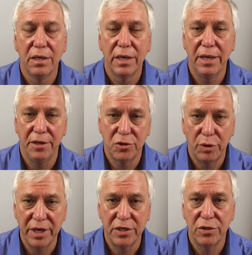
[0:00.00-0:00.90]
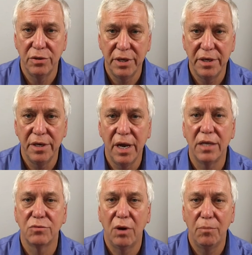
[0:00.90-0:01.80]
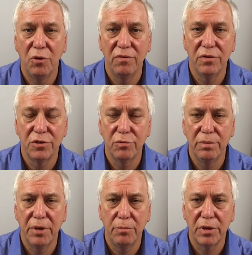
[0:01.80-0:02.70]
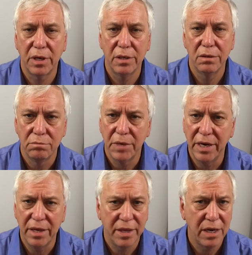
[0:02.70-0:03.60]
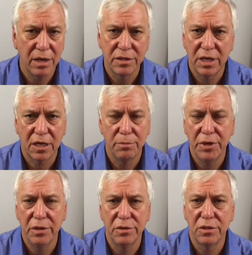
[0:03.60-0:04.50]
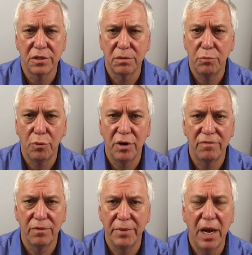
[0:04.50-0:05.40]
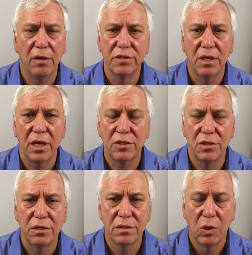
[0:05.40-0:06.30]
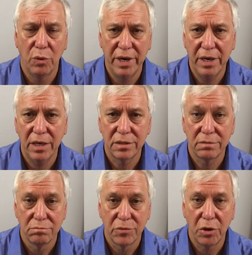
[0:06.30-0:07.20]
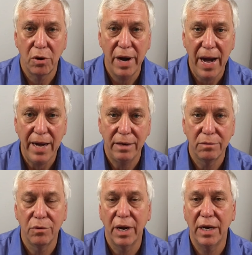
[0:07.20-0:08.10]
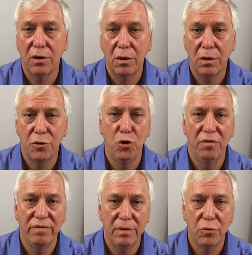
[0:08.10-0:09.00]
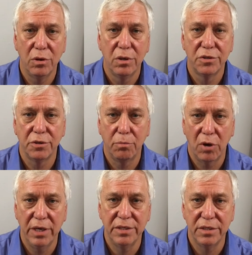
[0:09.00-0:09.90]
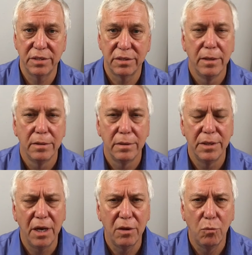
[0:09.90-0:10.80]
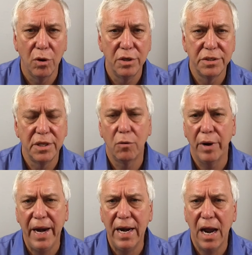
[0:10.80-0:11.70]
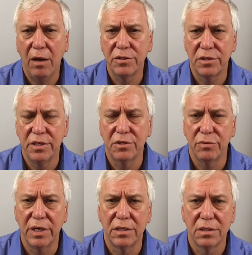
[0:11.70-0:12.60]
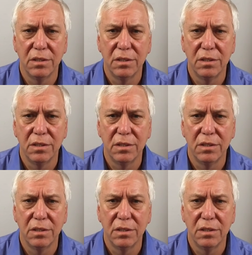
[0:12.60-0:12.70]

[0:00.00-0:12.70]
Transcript: and the 22 that did not swap over to Republican? Anything else that can be used to support it from the House elections? Why, yes, there are 8 what I call November surprises. In other words, there were 8 House districts